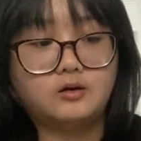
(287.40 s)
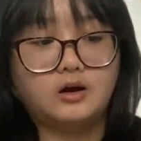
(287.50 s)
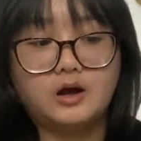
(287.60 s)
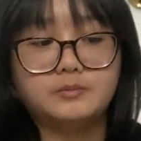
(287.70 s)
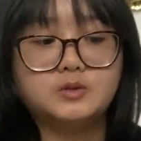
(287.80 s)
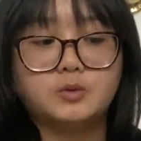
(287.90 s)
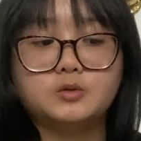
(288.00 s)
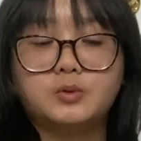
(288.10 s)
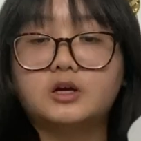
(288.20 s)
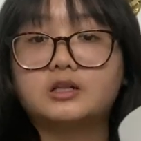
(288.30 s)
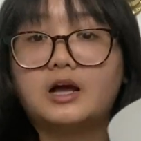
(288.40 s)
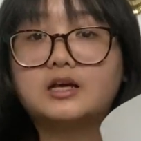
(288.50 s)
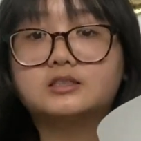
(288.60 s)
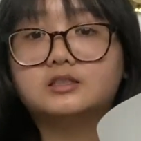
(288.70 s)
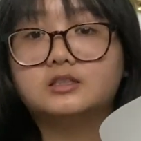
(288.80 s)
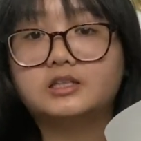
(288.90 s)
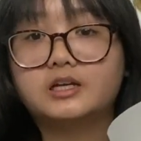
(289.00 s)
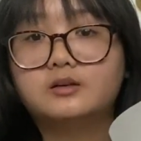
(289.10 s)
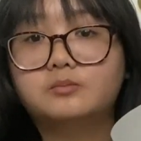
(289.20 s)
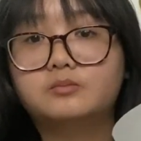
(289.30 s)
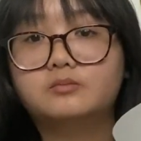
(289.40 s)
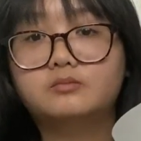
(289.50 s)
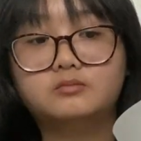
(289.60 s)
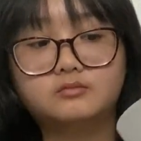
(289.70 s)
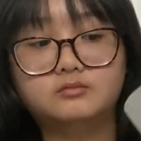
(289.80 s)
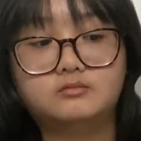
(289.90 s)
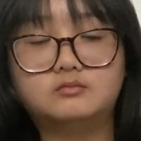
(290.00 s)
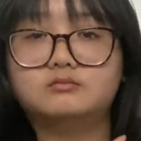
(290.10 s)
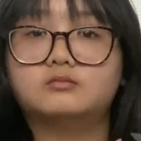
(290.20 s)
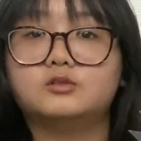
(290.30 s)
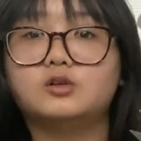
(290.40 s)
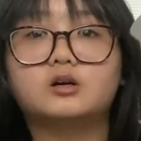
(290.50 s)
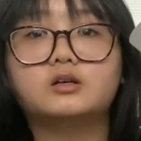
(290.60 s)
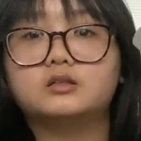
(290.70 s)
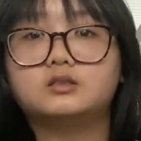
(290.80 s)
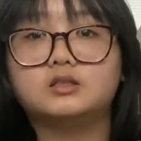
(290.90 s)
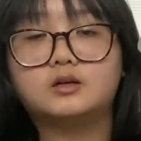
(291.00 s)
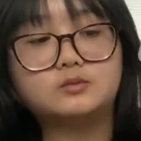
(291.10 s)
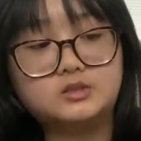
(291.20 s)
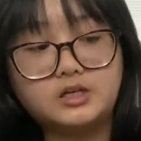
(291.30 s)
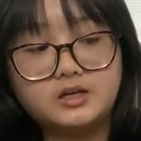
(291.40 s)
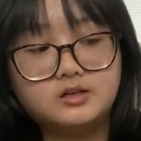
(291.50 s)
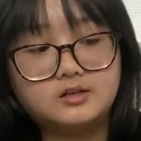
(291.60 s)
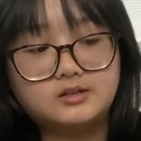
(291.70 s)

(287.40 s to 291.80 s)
I'm supposed to put a class in the second, y'all can't see that, second